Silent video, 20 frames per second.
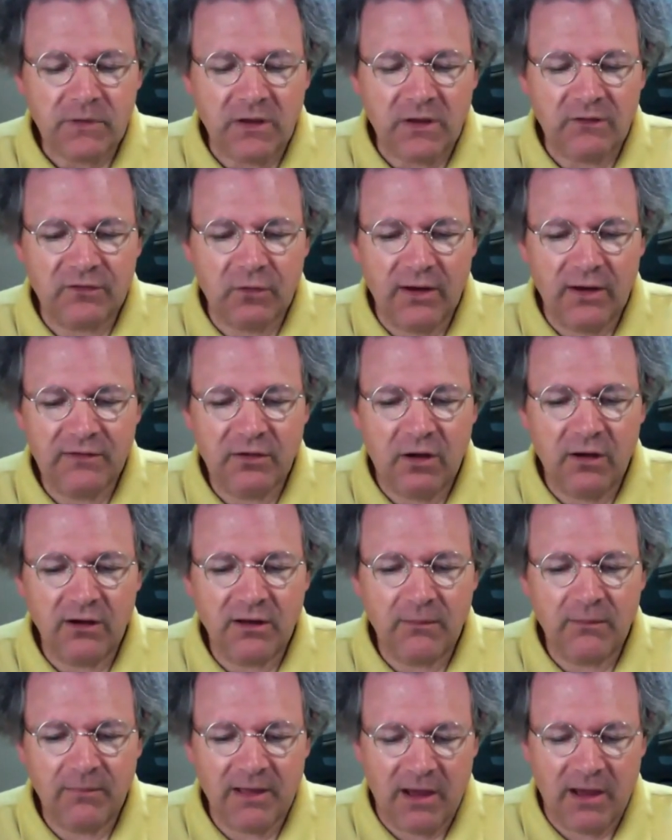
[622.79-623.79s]
So I
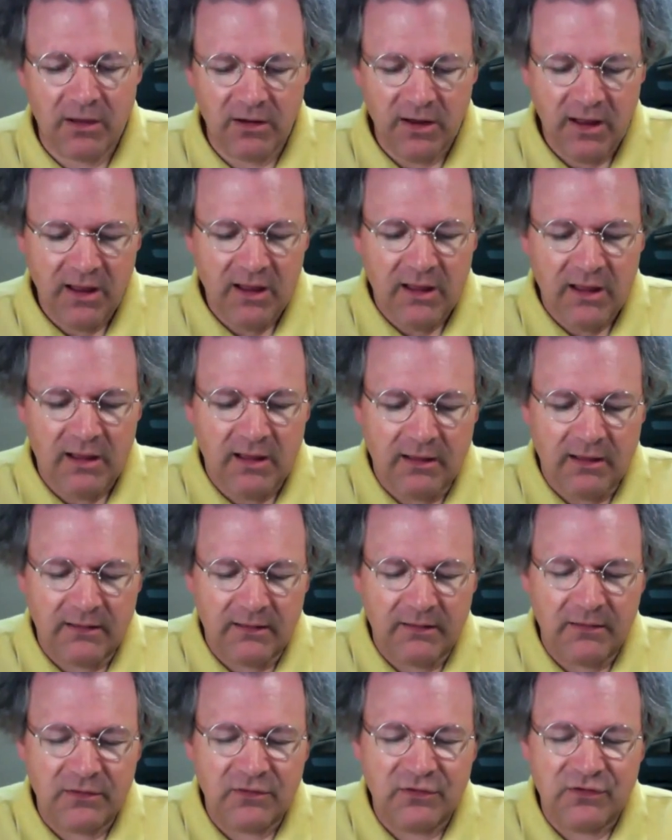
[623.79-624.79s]
talk about
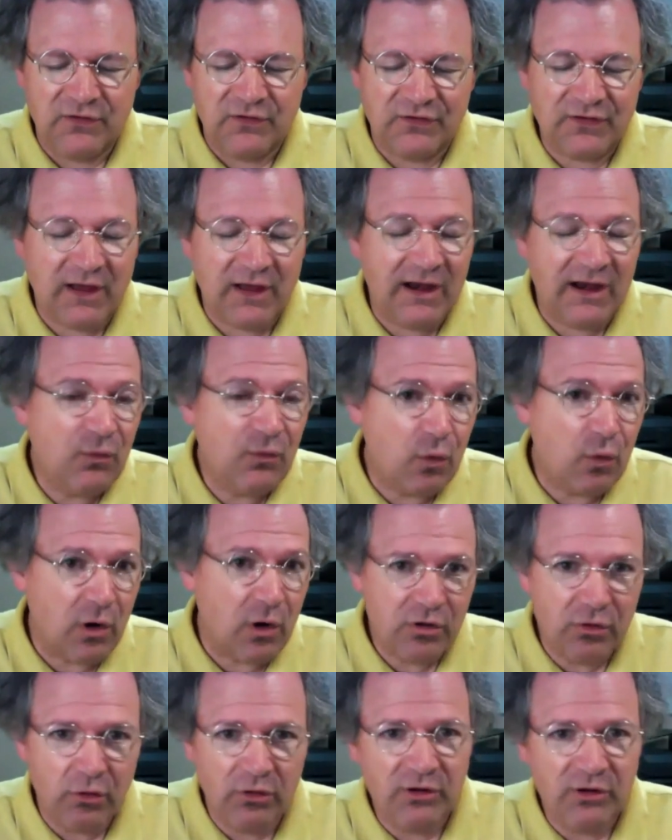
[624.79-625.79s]
deciding where
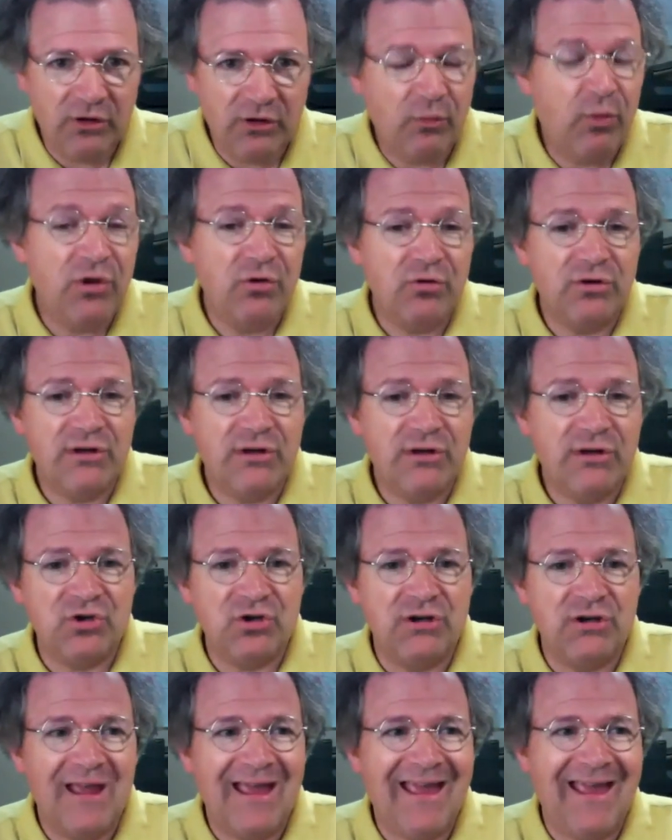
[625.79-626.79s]
you're going to put your
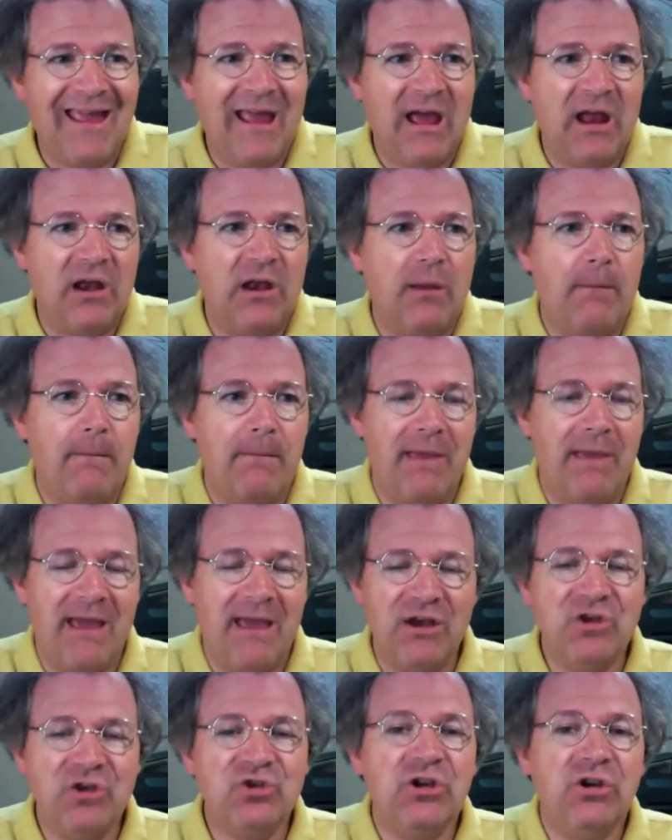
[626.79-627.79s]
attention and
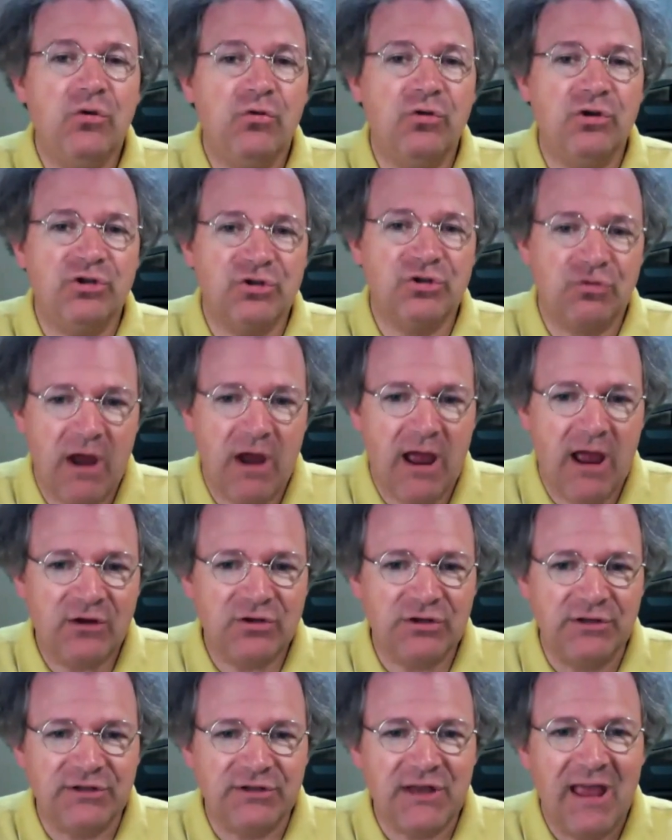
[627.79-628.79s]
managing your
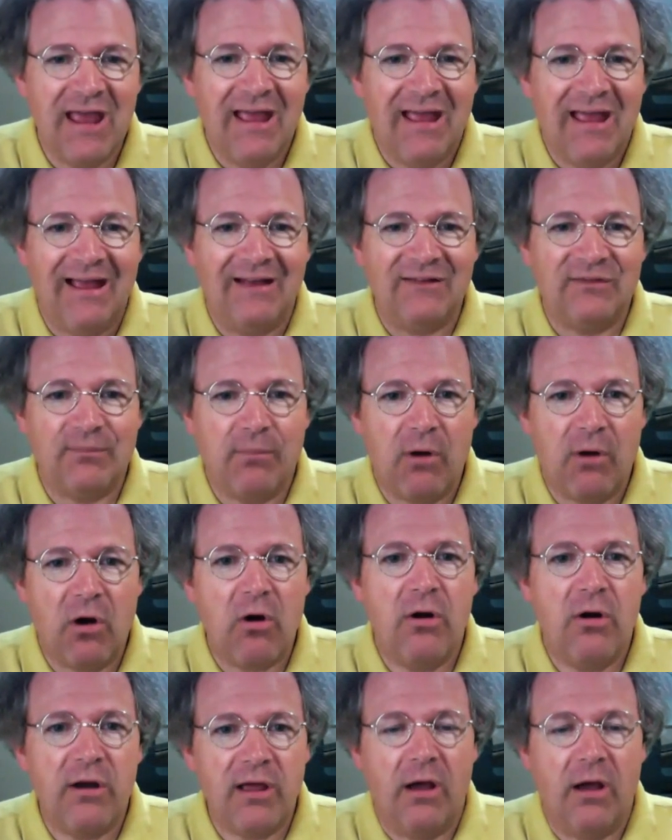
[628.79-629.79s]
distractions as
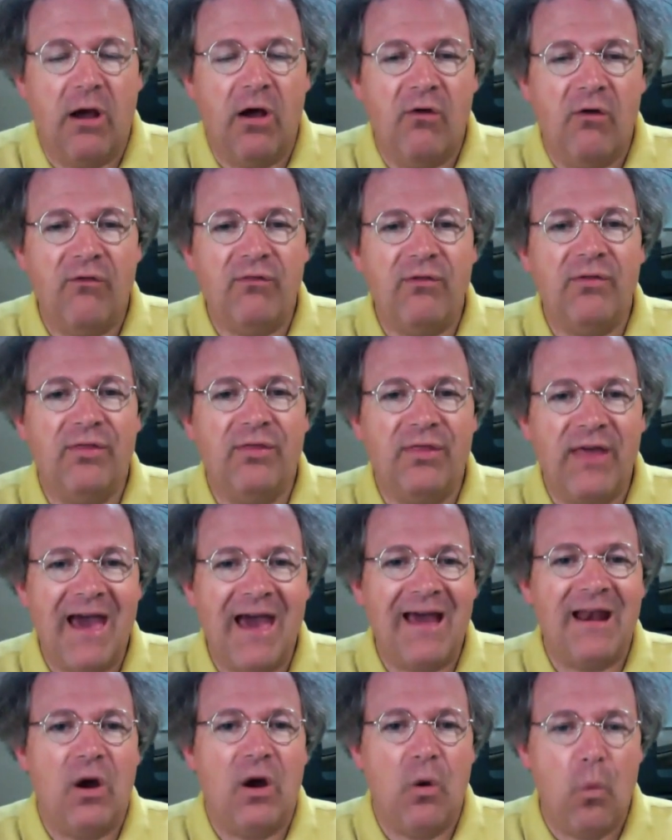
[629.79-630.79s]
part of
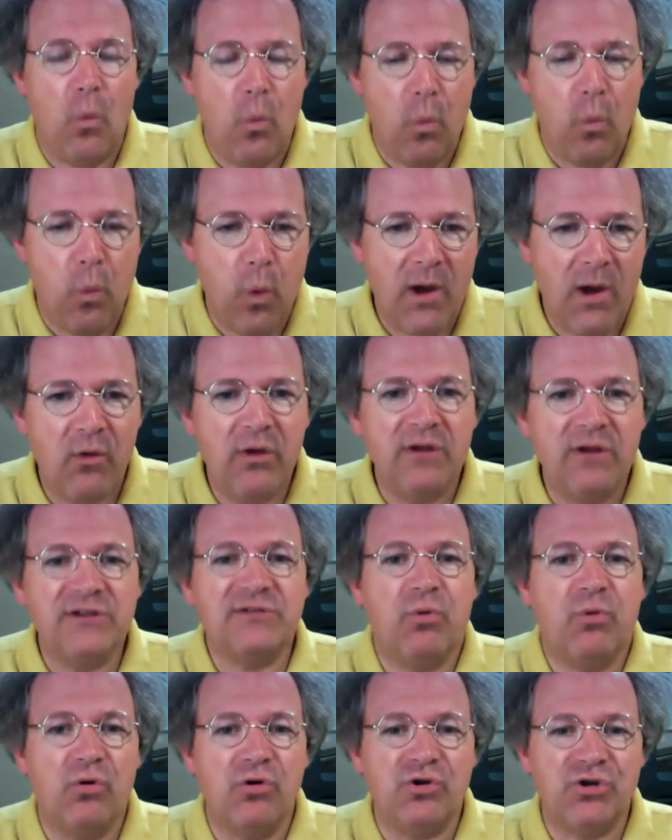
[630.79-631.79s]
that awareness
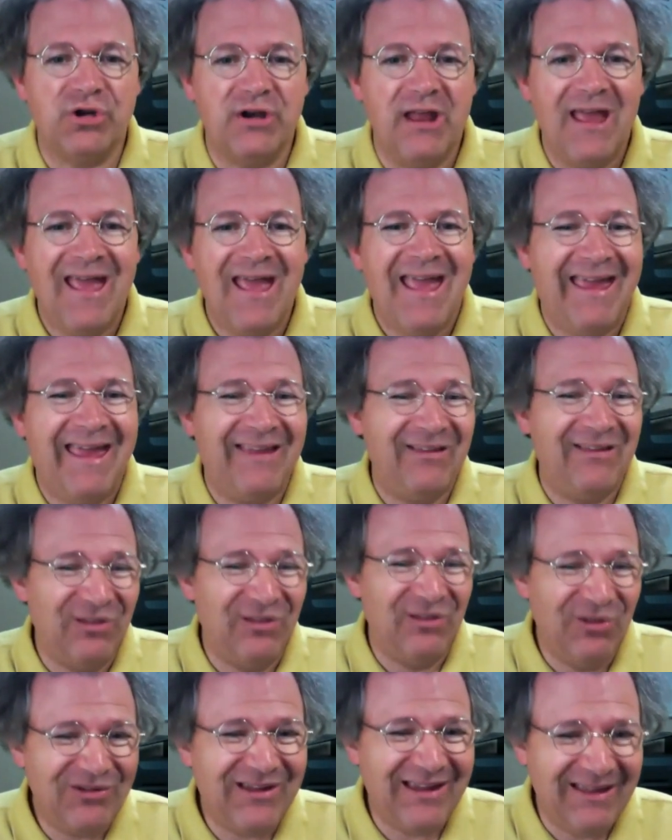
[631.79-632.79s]
portion and
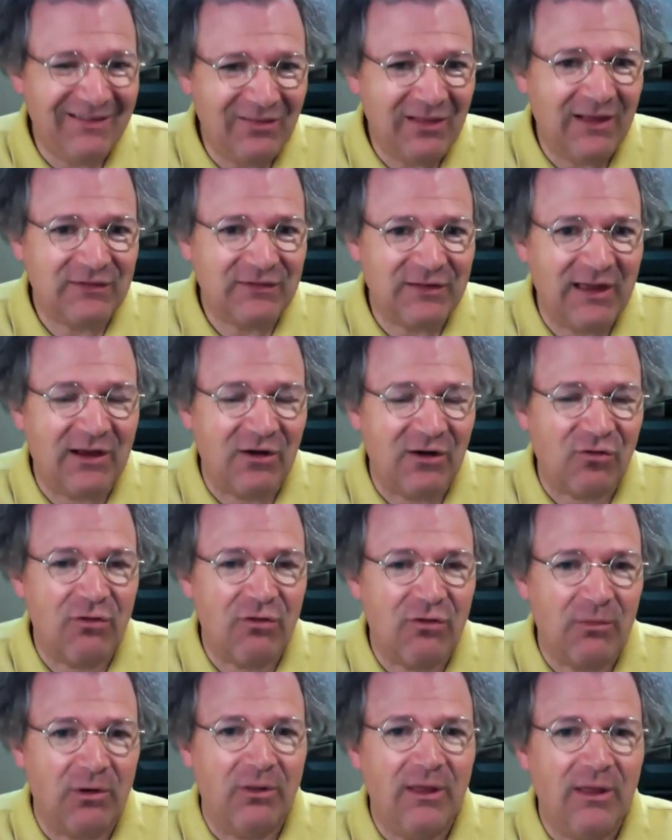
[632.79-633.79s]
looking less like a
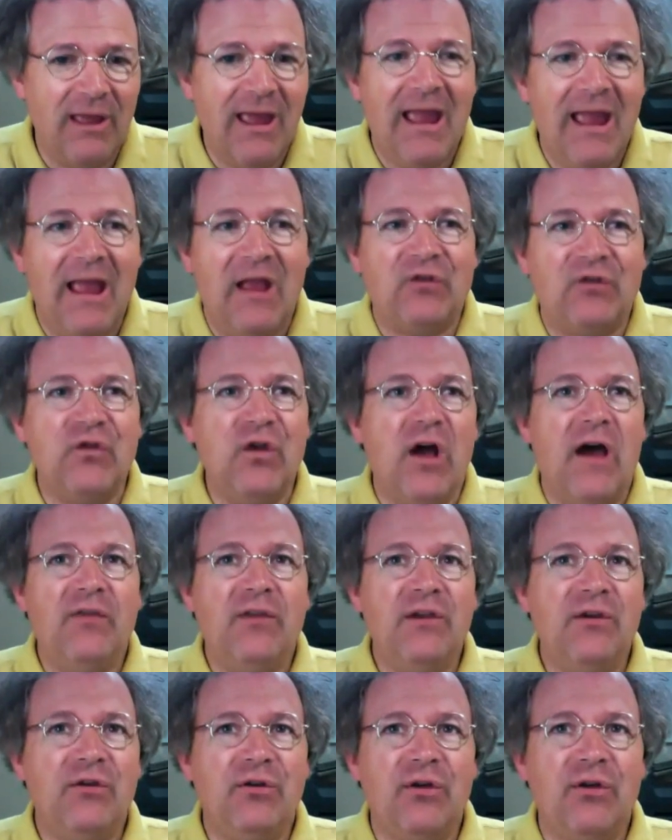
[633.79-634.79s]
criminal. It's
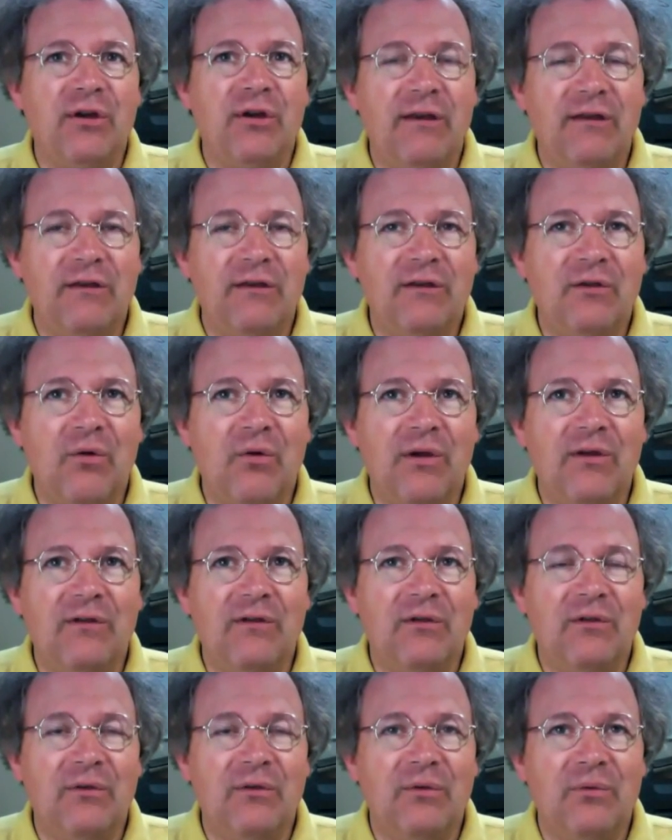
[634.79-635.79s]
not that you're going
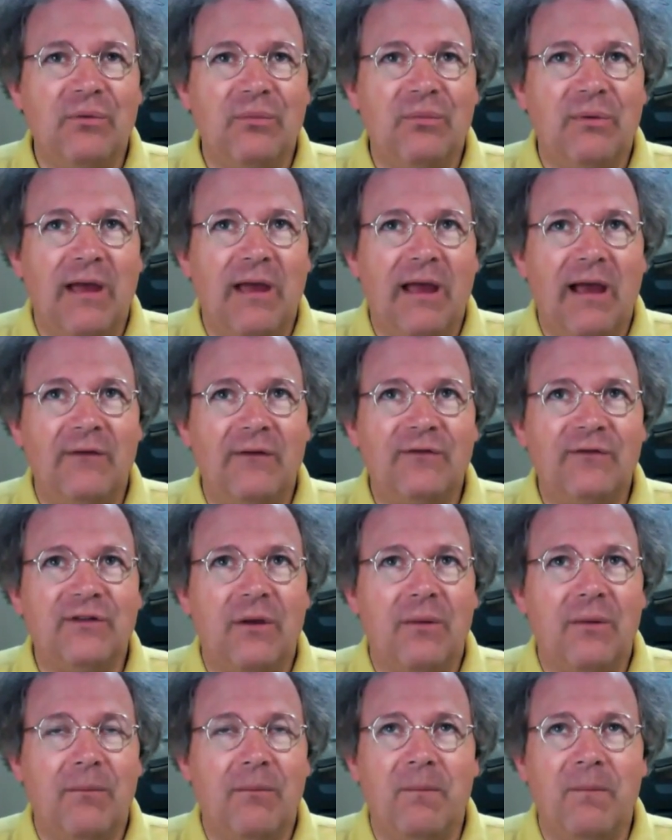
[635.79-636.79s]
to have
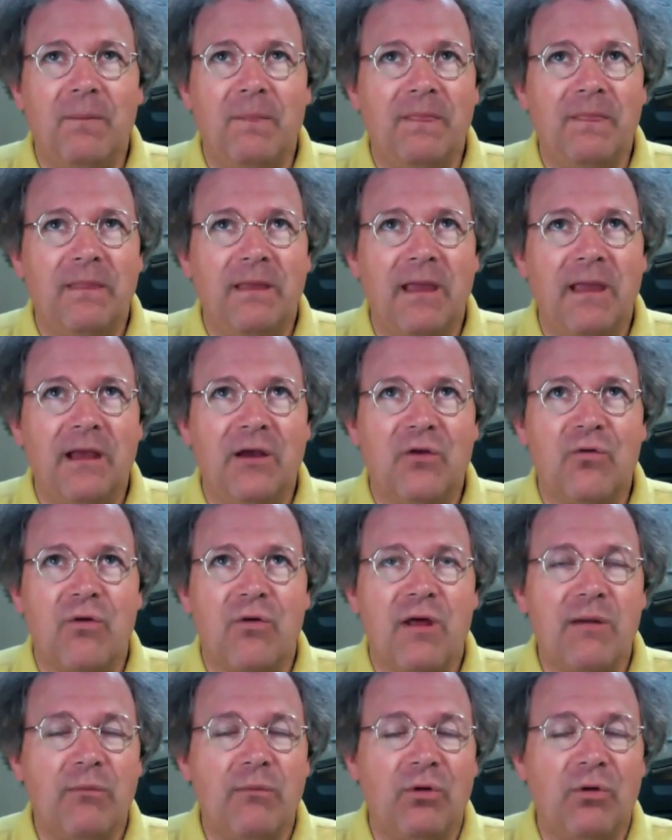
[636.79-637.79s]
some
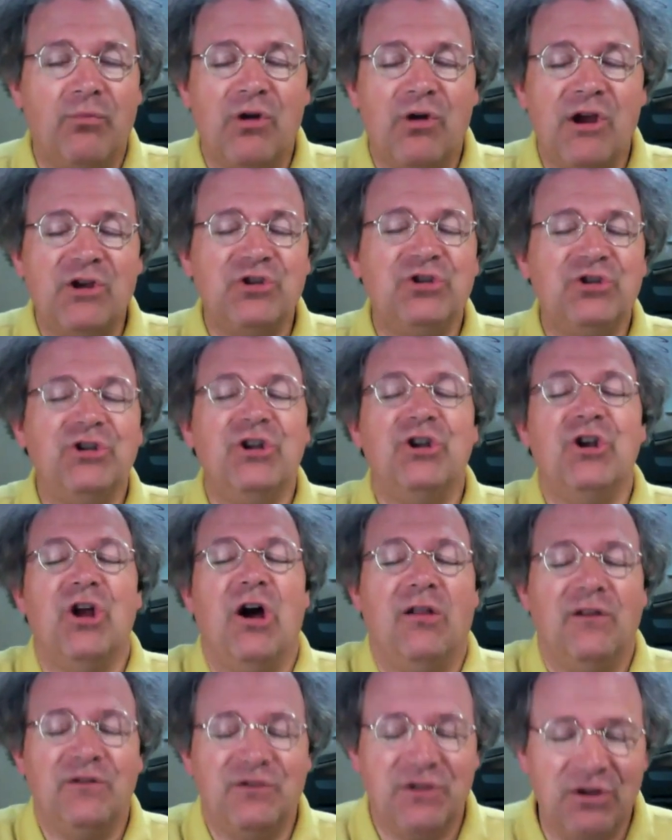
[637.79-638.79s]
incredible prescient
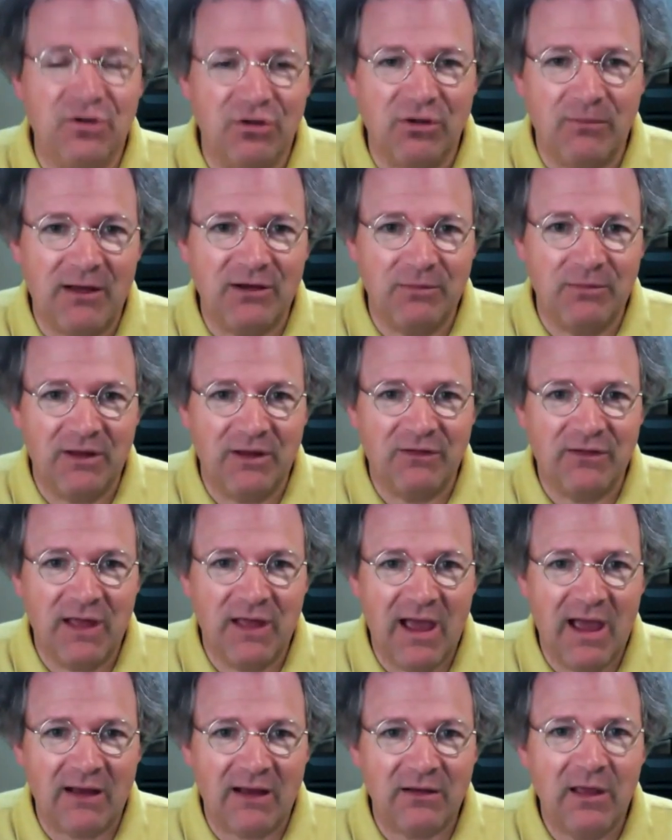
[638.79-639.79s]
knowledge that you're about to be
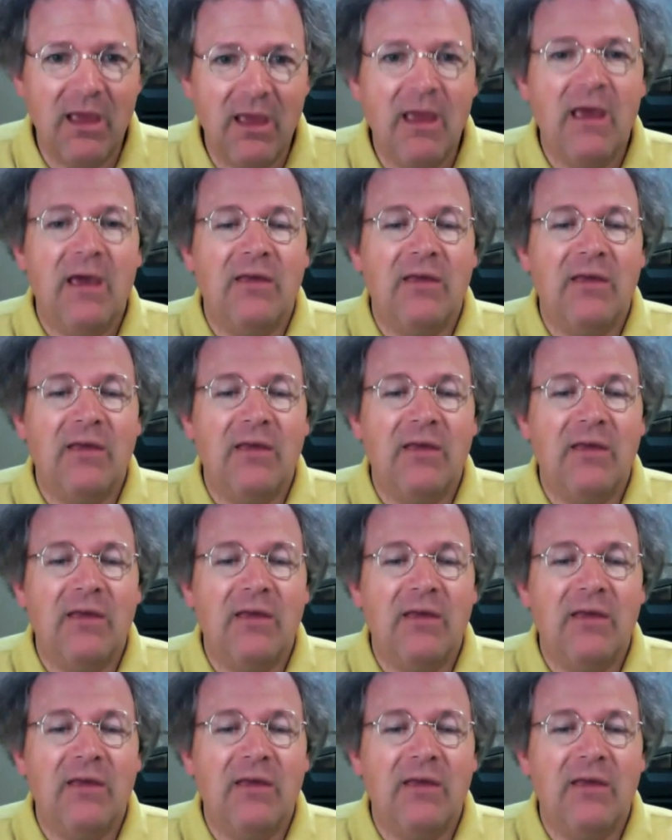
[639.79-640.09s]
attacked.